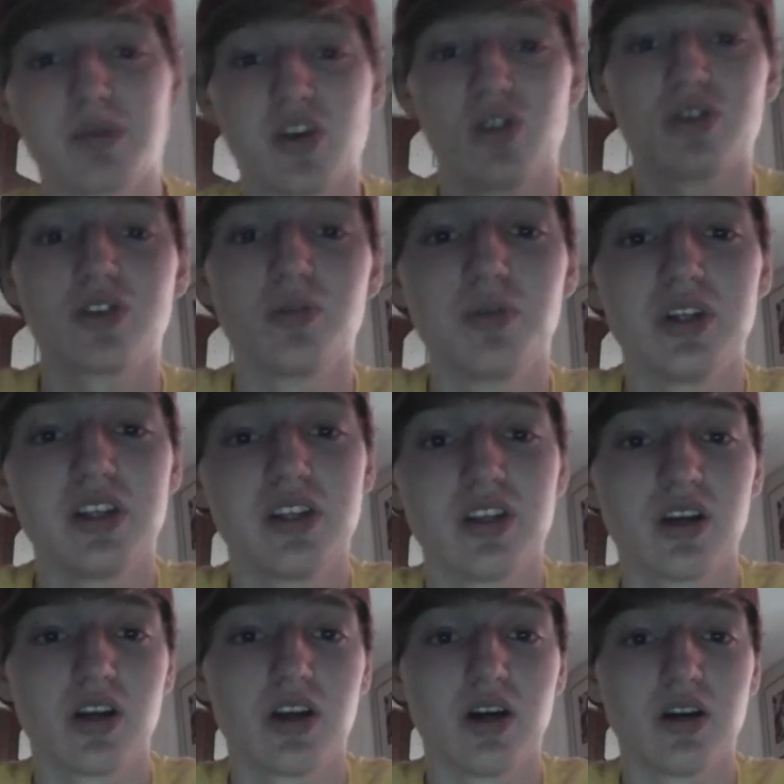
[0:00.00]
I'm going to be
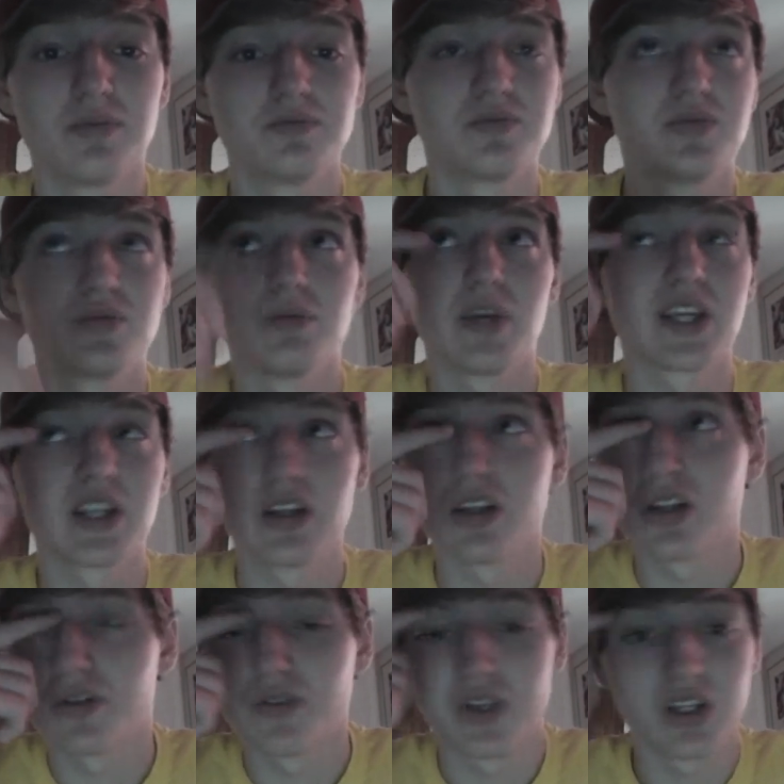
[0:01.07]
making
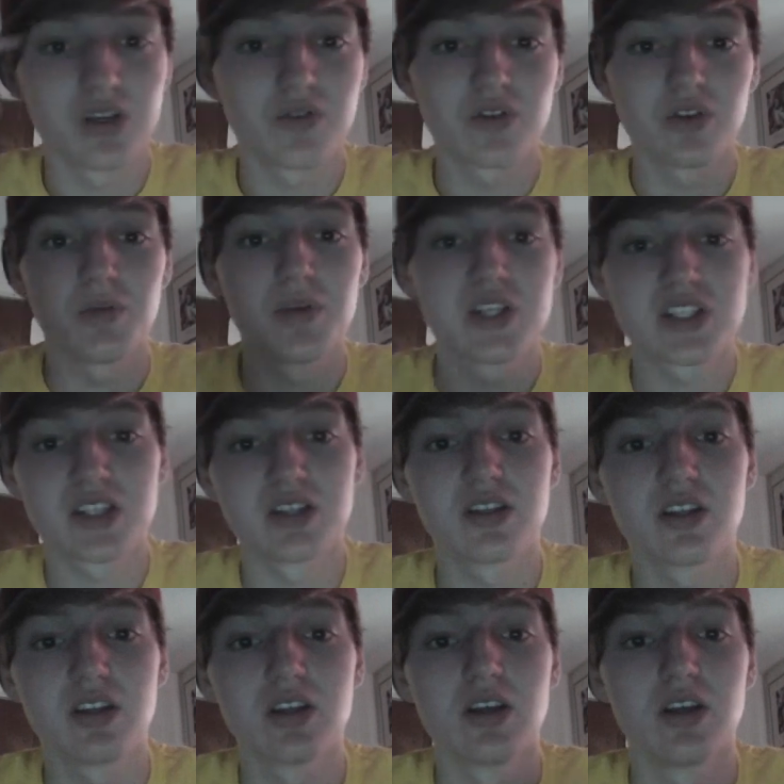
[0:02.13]
another video for the
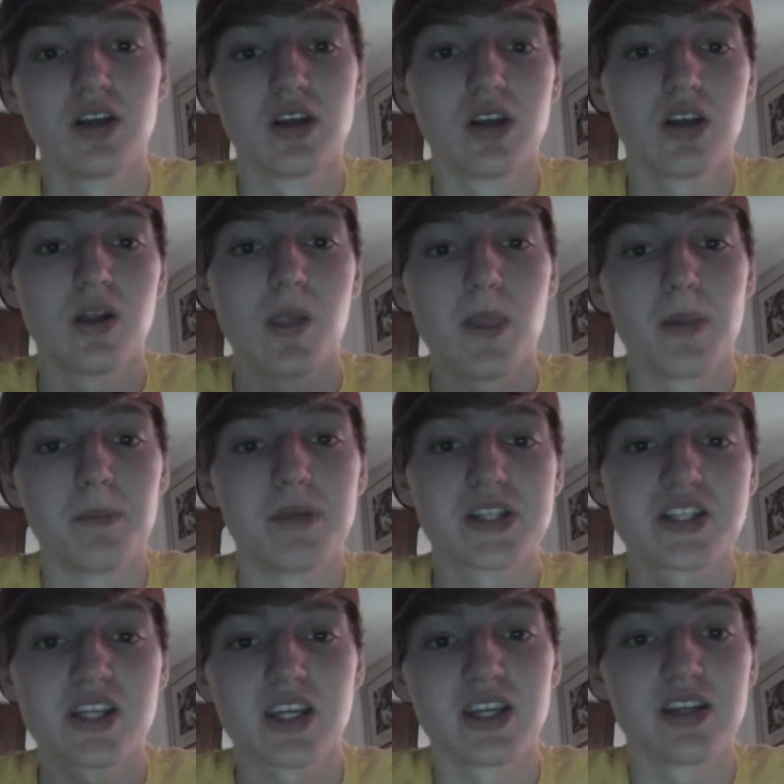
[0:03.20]
Michigan
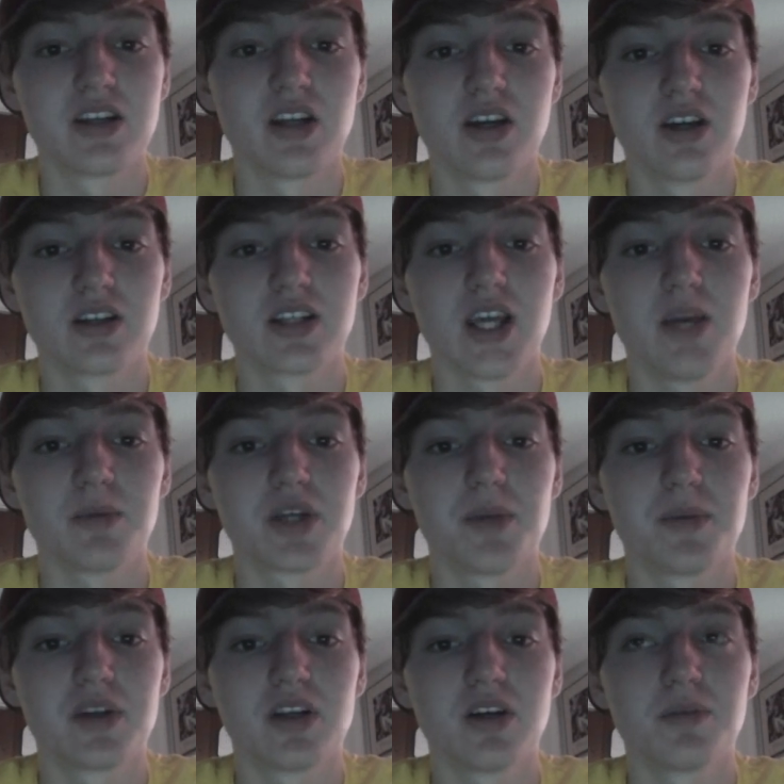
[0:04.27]
game
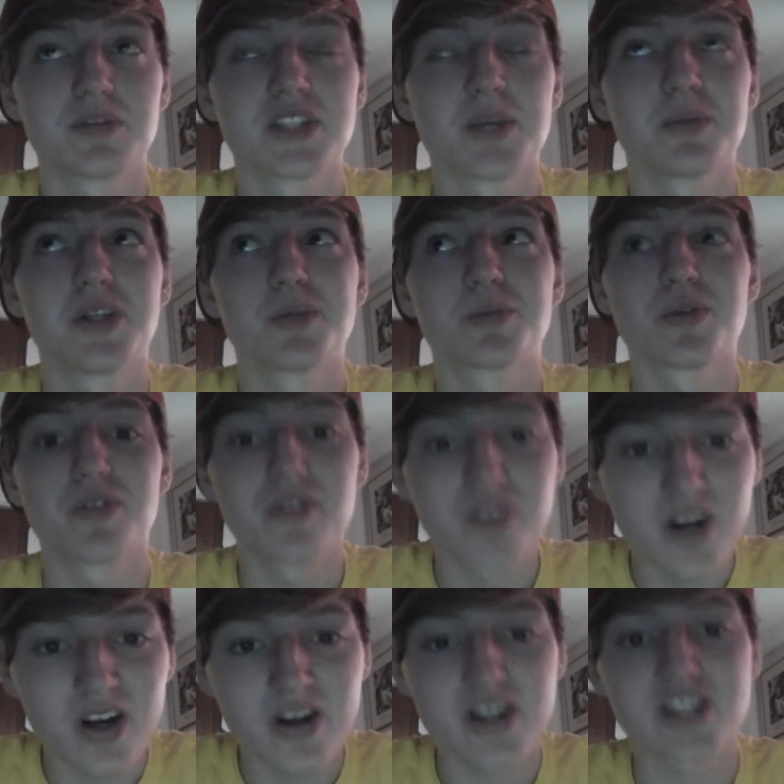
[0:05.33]
coming up September
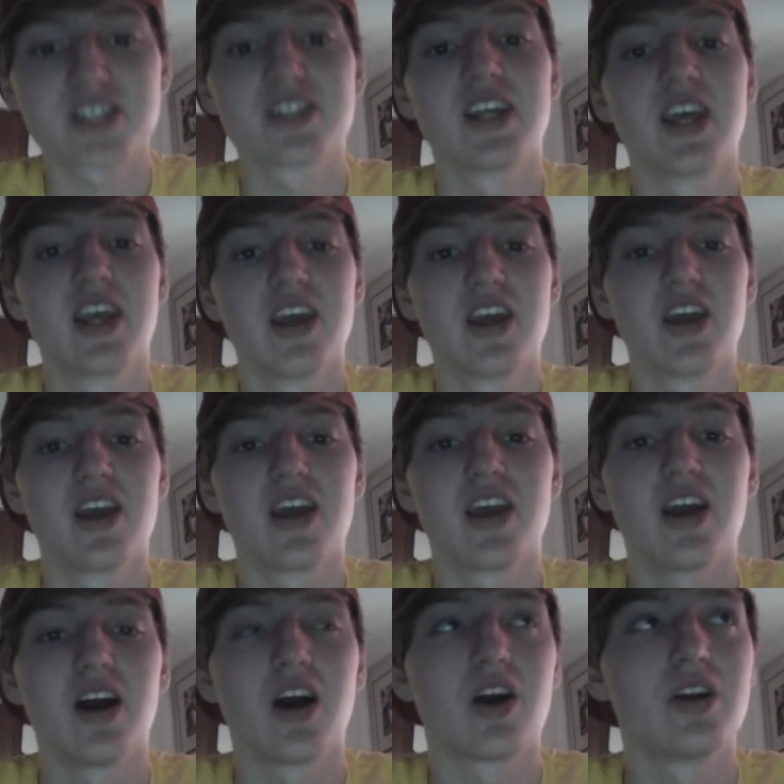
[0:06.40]
1st.
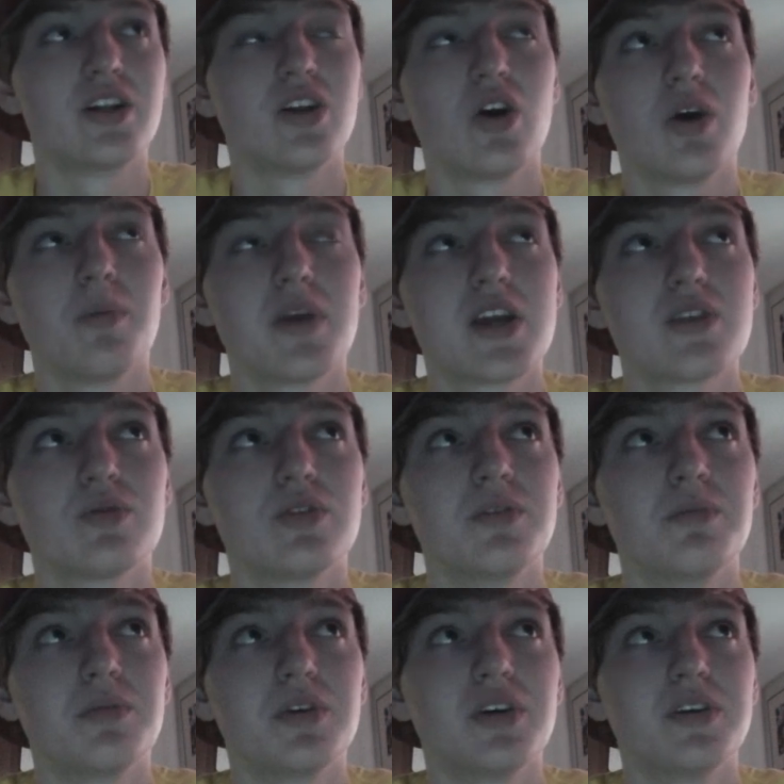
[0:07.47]
I already know I made
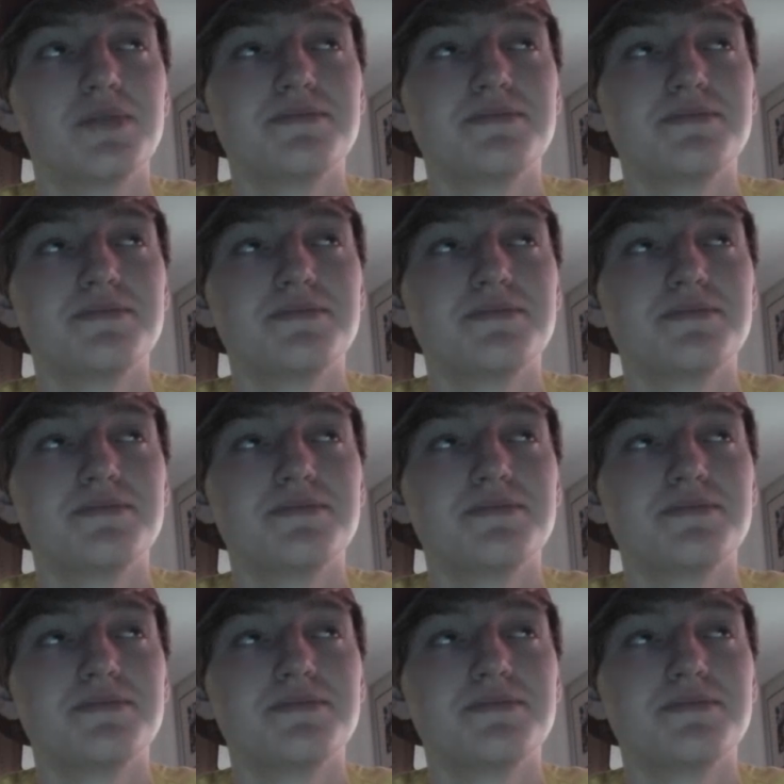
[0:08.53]
one,